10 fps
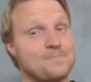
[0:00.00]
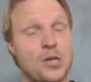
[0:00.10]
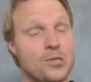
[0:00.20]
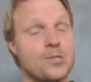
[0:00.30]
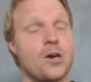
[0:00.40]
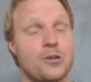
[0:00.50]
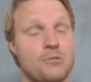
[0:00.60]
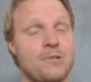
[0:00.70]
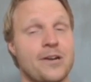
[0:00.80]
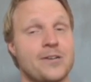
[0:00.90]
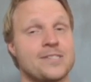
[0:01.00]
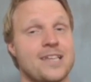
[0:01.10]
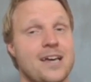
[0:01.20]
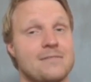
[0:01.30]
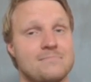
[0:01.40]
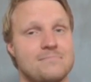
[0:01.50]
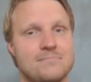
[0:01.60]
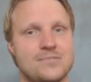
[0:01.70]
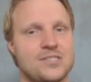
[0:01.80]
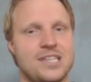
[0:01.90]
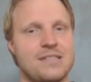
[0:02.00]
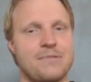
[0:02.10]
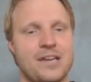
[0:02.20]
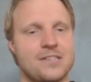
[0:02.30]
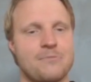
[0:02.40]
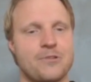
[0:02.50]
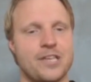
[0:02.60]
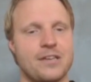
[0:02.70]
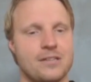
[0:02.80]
A lot of good players that just need the playing time, really.